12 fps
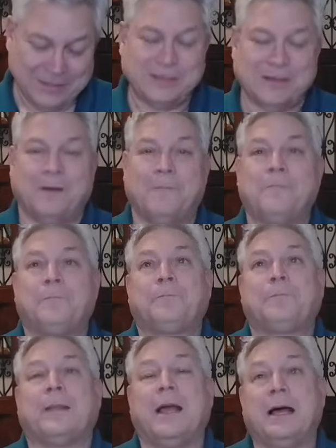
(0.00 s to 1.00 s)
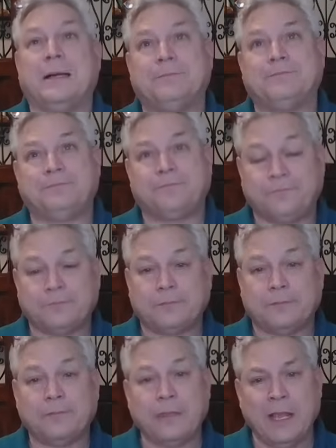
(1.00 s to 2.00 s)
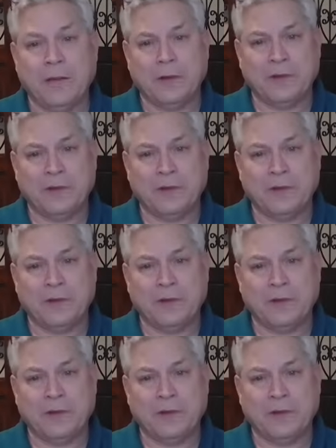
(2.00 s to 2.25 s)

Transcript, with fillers: So um, now,